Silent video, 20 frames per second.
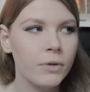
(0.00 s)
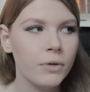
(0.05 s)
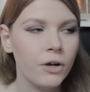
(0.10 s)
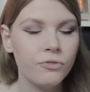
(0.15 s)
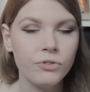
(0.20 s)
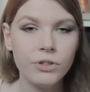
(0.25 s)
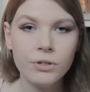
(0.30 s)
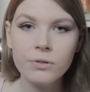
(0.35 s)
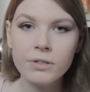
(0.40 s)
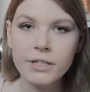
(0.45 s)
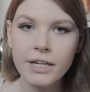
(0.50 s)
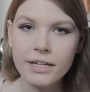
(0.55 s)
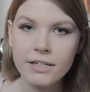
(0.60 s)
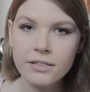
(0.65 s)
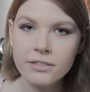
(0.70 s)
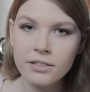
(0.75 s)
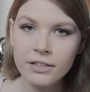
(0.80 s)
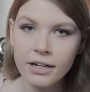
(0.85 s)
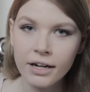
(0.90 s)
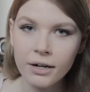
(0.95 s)
a few
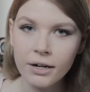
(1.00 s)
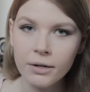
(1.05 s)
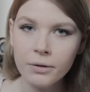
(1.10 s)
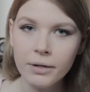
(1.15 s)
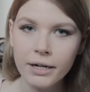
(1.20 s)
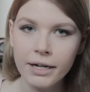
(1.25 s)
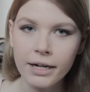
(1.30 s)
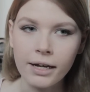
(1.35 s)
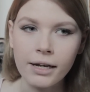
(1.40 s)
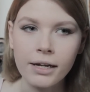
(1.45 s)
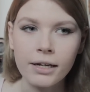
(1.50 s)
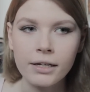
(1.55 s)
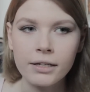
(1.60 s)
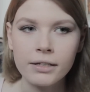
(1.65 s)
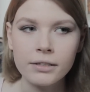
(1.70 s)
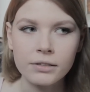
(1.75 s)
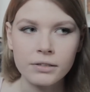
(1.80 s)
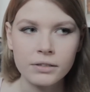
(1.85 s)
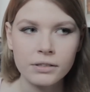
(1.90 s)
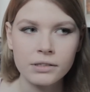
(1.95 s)
days now,
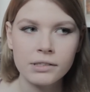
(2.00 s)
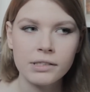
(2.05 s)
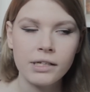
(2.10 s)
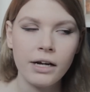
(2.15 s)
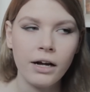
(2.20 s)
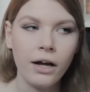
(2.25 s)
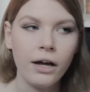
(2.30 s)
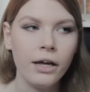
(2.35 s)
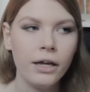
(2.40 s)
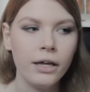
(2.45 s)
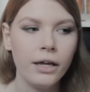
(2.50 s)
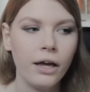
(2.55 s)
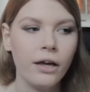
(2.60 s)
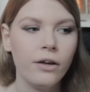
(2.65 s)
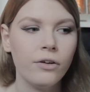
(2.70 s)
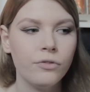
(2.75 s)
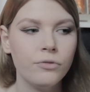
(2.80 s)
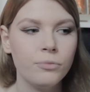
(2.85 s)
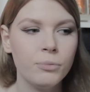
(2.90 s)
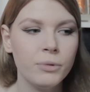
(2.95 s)
and I
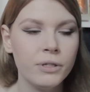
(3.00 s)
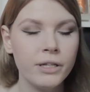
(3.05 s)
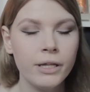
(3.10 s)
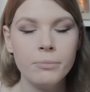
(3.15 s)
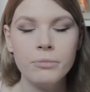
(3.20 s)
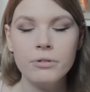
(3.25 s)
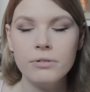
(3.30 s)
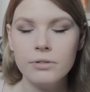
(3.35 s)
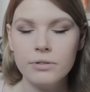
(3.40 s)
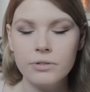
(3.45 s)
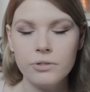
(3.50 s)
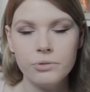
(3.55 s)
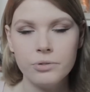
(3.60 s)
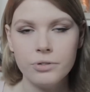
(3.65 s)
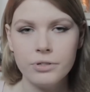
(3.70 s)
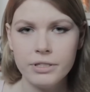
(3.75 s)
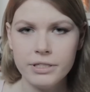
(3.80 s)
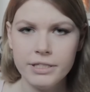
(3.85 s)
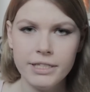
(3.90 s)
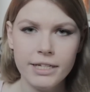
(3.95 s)
have been able
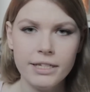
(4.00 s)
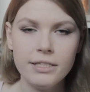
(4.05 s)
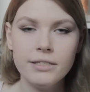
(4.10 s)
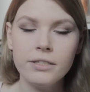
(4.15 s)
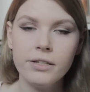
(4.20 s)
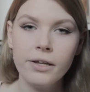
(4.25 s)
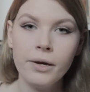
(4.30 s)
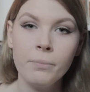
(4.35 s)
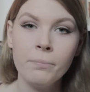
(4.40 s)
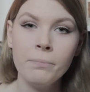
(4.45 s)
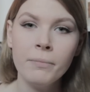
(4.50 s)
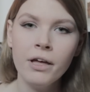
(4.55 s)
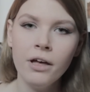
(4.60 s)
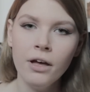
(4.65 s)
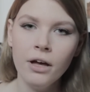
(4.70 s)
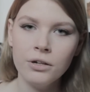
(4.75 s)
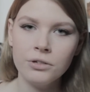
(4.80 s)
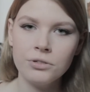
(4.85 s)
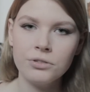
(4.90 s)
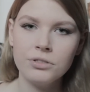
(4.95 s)
to test them
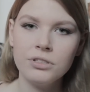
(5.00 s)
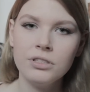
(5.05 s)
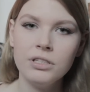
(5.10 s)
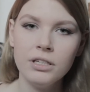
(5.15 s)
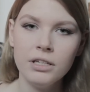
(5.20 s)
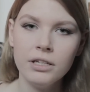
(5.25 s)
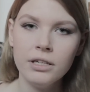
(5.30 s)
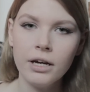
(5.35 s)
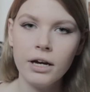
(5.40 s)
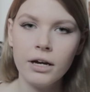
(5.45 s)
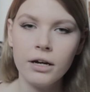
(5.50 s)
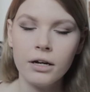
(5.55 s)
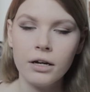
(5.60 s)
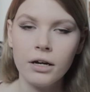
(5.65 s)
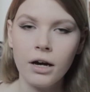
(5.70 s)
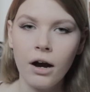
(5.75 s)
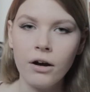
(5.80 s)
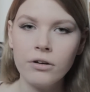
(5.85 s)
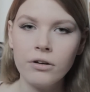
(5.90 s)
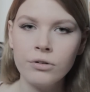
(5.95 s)
to see
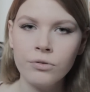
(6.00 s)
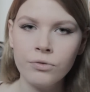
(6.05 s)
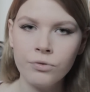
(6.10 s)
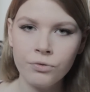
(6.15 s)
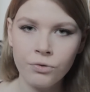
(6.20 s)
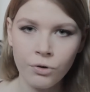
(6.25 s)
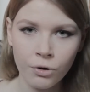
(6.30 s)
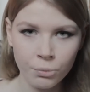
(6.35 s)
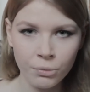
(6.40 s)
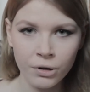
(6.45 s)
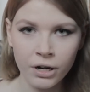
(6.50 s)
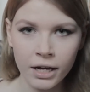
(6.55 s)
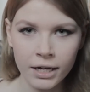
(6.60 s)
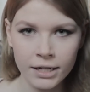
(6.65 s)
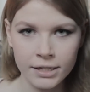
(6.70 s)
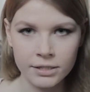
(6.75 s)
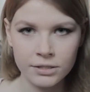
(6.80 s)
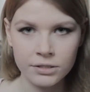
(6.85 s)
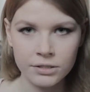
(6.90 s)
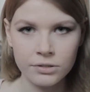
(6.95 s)
how the formula
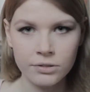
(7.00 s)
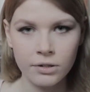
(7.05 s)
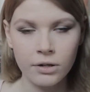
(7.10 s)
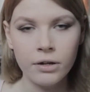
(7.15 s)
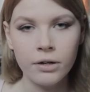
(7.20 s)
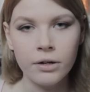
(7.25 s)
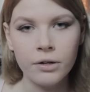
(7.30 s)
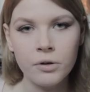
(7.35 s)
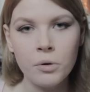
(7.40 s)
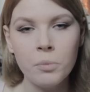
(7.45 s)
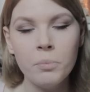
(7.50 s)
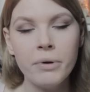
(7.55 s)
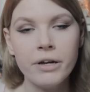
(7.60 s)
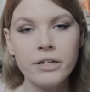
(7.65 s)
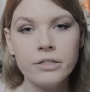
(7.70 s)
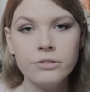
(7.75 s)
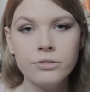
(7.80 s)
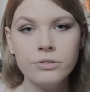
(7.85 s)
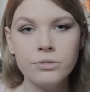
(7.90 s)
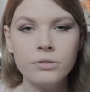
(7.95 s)
is
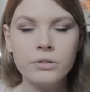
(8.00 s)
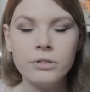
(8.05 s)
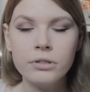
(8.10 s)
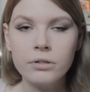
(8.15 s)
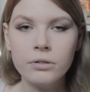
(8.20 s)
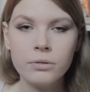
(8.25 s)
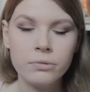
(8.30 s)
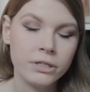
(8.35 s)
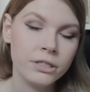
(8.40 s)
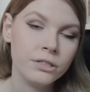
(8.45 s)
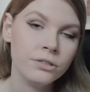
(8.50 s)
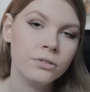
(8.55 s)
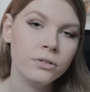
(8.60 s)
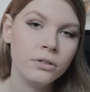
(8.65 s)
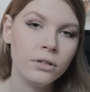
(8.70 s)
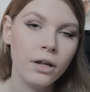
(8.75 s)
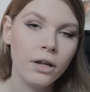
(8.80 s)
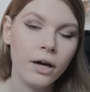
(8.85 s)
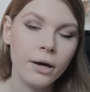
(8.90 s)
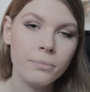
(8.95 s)
compared to the
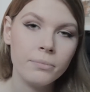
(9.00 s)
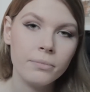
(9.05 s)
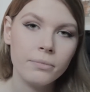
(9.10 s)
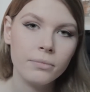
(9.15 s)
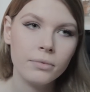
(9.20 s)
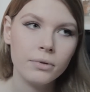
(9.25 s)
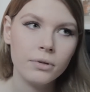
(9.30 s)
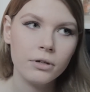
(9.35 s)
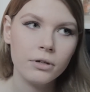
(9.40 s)
original Lime Crème